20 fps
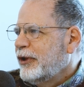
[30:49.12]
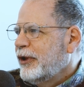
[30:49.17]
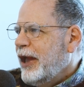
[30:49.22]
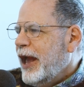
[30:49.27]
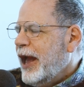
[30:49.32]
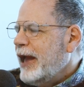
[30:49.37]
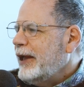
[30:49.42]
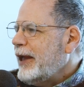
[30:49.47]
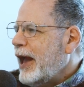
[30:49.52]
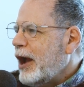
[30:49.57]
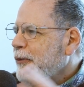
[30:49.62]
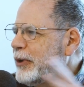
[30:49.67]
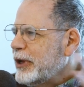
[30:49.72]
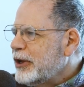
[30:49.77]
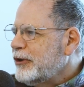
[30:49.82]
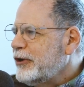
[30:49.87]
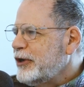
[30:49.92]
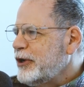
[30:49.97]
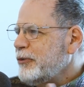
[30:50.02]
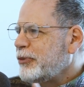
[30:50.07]
How are we
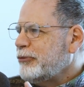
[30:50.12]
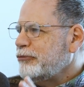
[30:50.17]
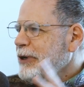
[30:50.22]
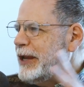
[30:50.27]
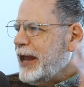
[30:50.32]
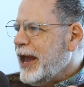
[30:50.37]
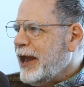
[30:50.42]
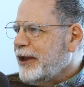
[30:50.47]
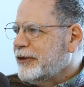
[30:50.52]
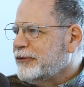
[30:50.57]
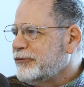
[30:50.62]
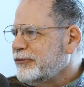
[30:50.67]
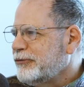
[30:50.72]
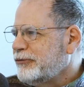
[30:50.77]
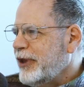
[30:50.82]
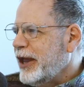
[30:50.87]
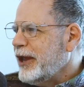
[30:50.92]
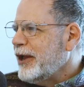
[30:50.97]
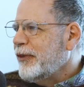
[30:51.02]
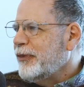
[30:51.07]
going to do 3x,
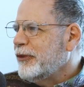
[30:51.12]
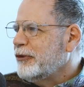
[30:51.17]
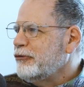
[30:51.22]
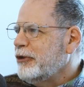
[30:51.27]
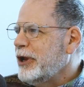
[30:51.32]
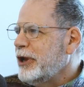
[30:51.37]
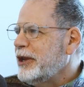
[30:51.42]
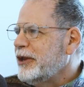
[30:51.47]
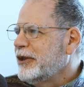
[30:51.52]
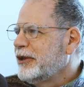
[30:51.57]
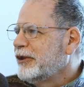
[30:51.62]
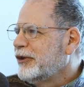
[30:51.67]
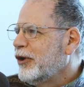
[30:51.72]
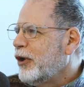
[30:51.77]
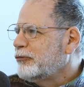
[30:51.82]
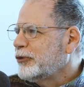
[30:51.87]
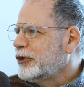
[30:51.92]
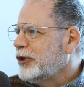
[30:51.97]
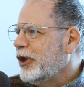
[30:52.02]
say, on the grid over